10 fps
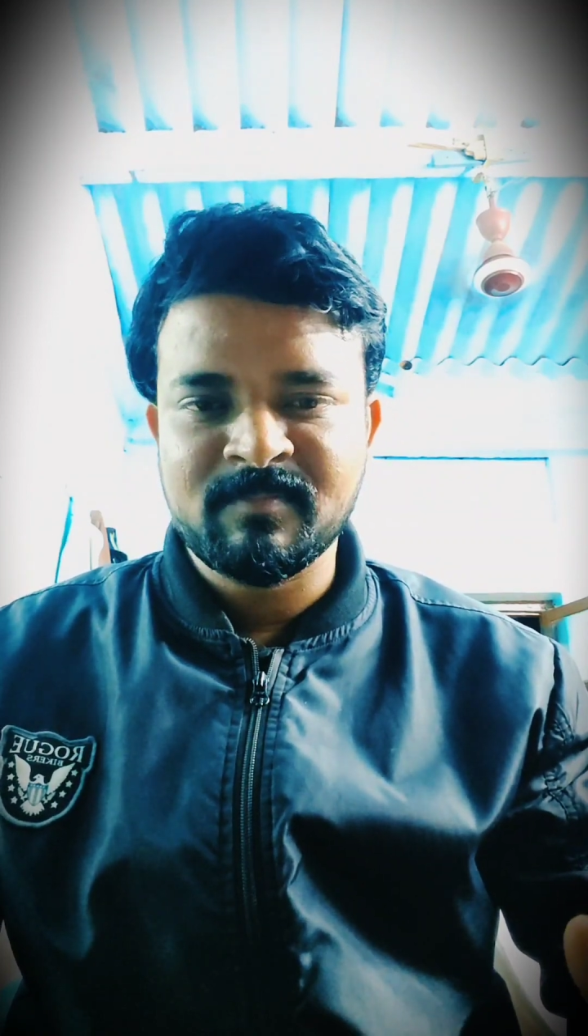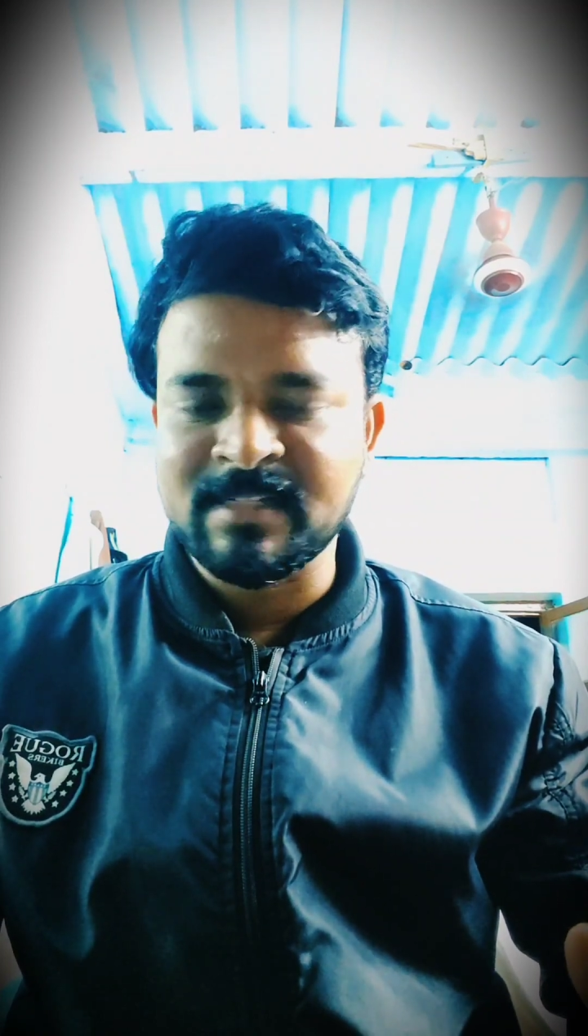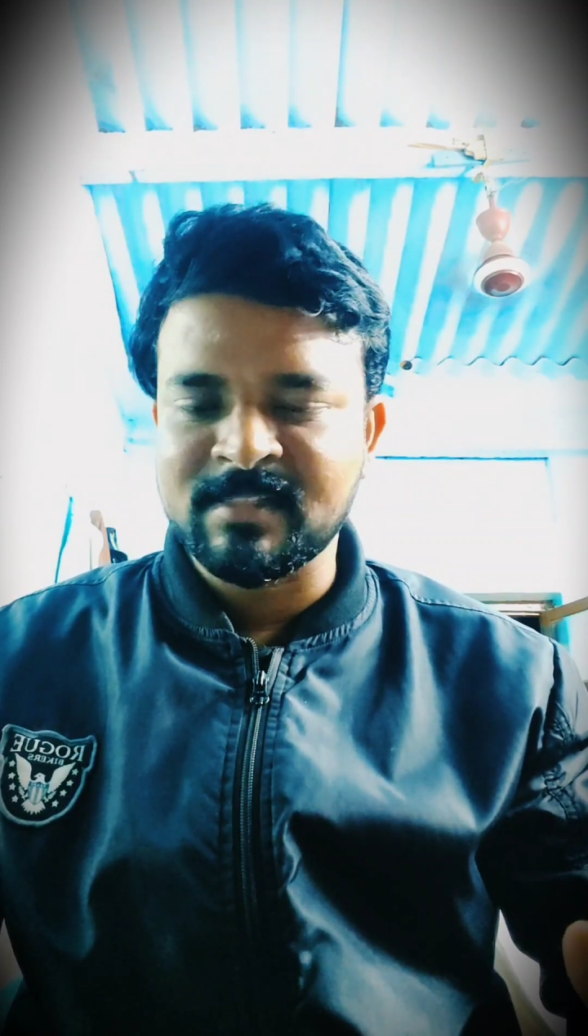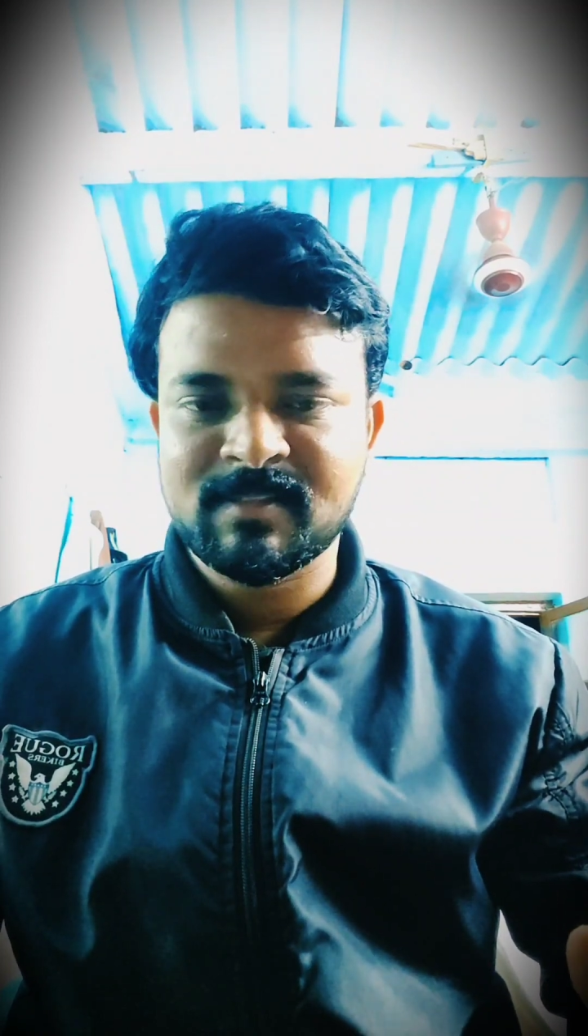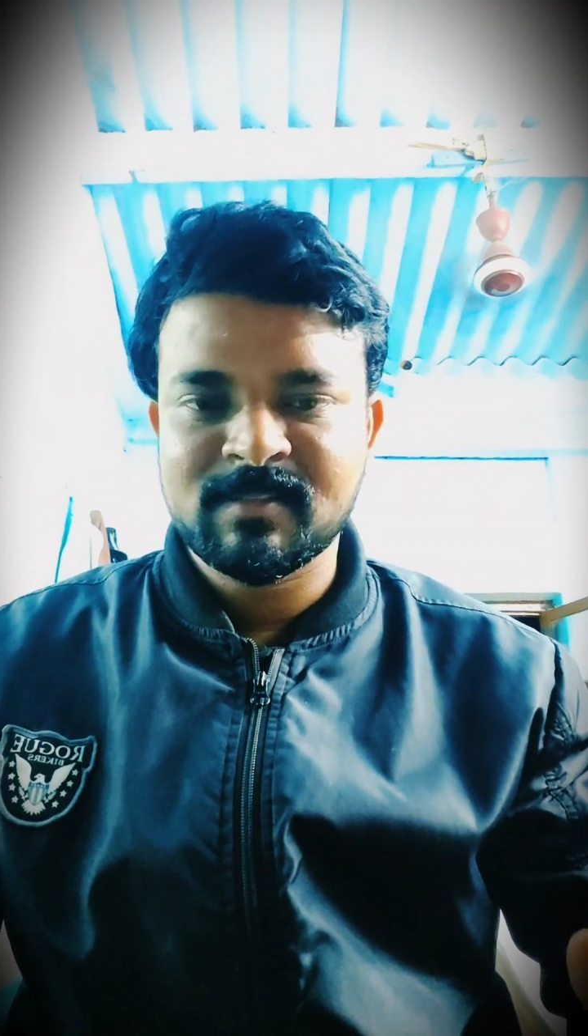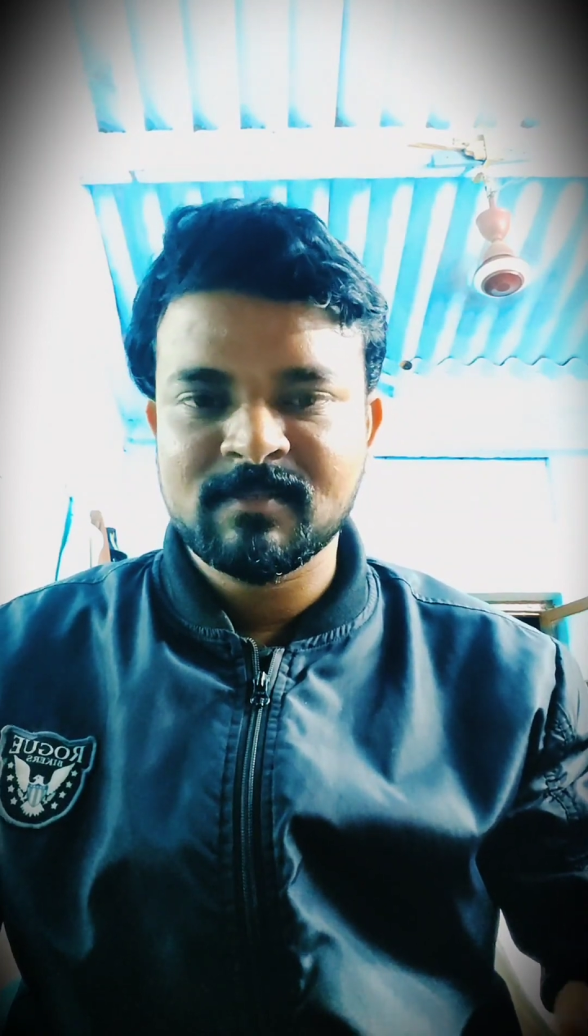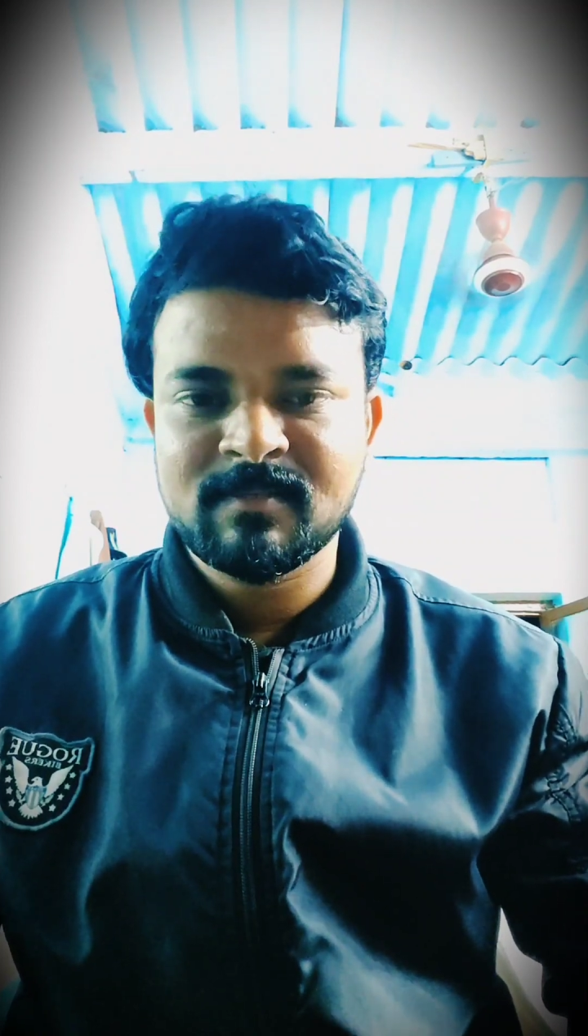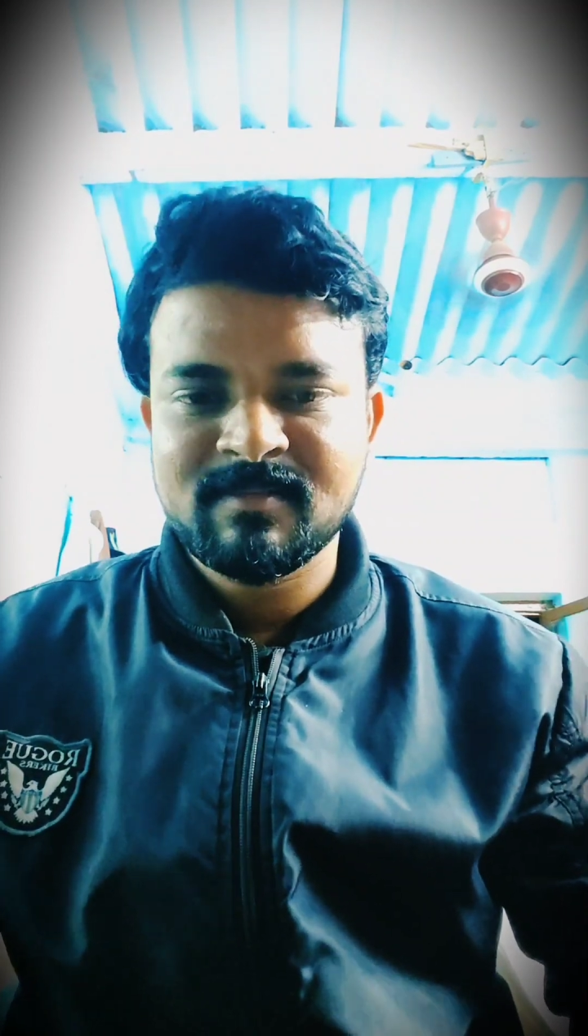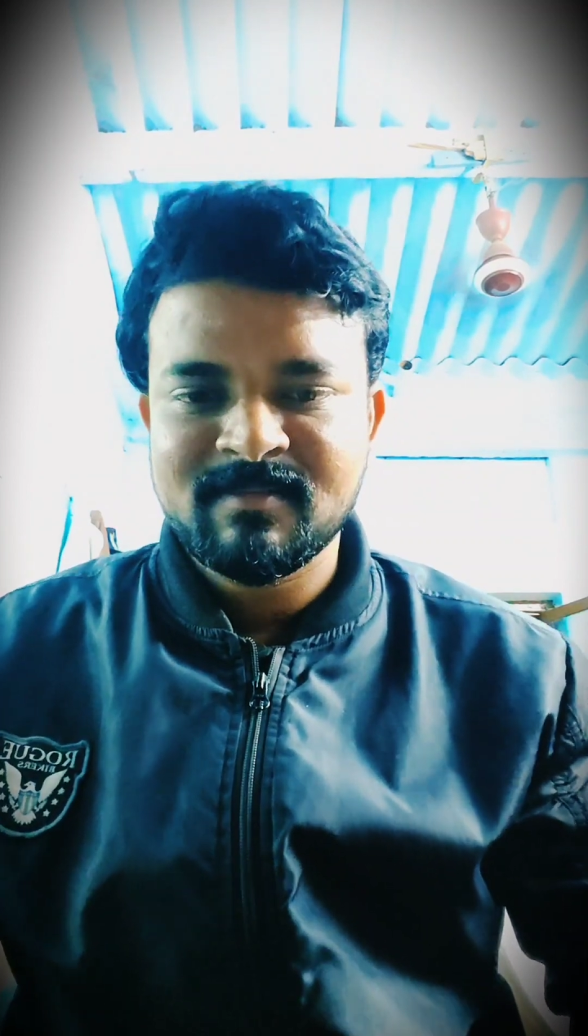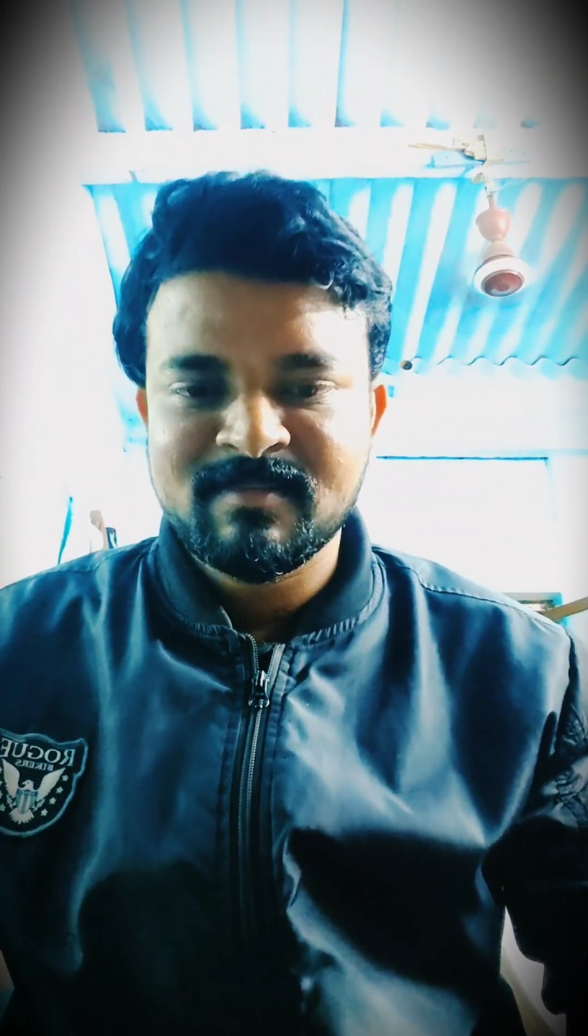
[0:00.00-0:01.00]
Yes,
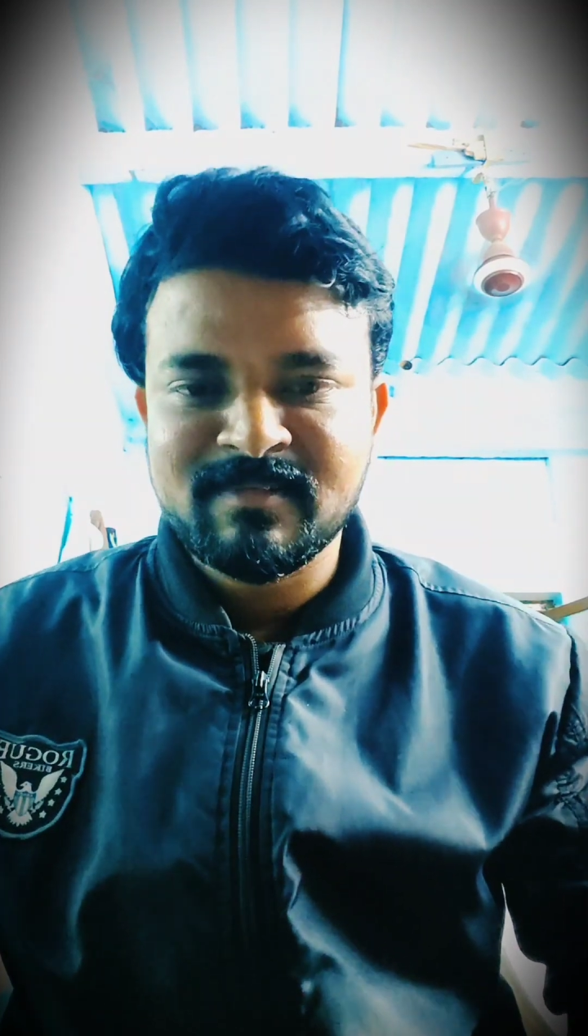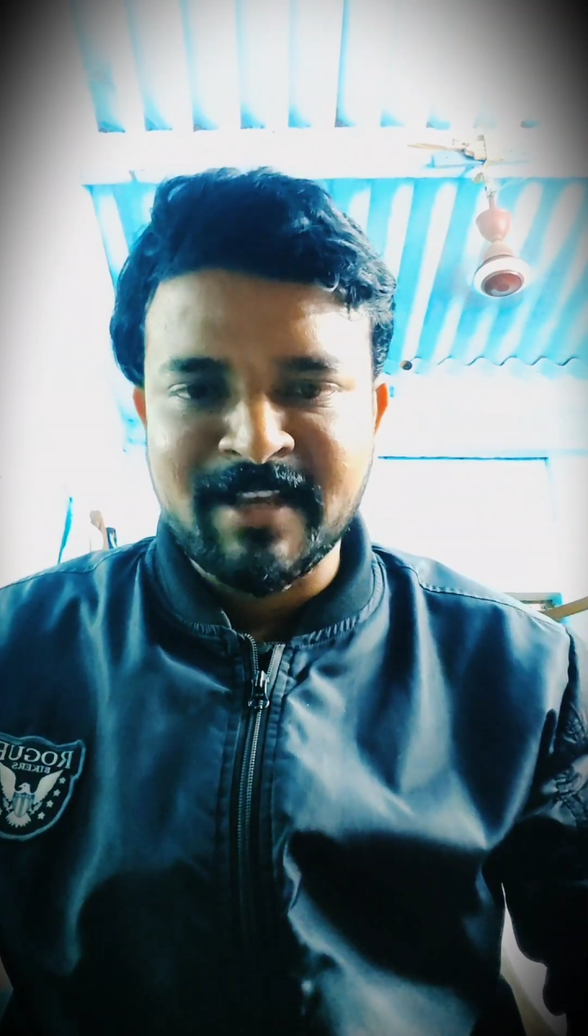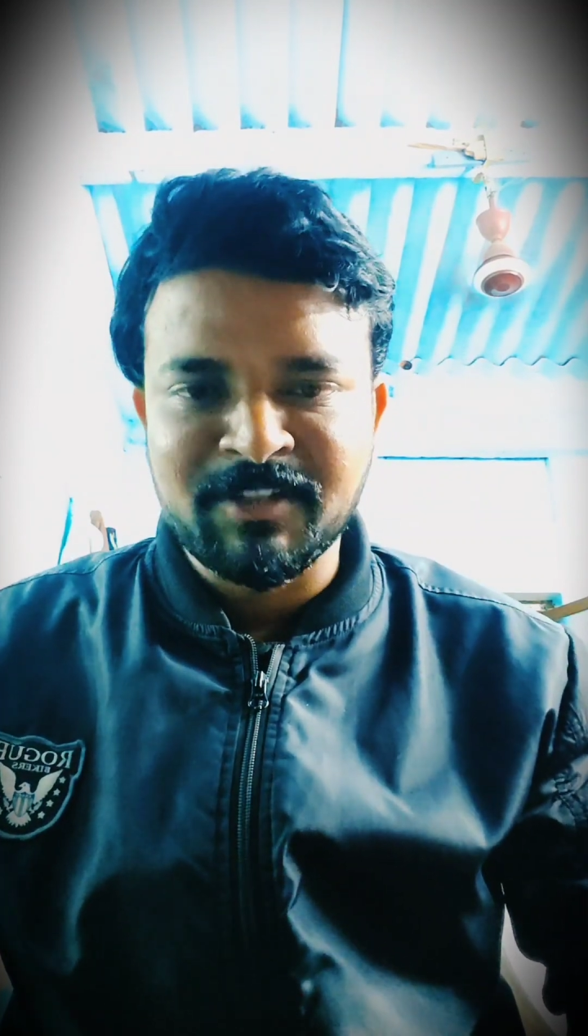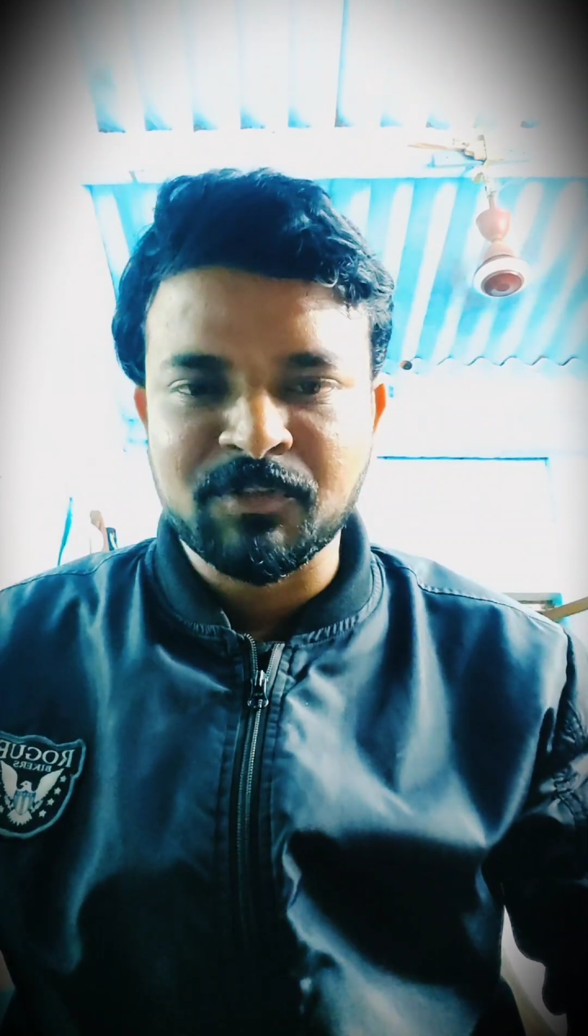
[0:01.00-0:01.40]
thank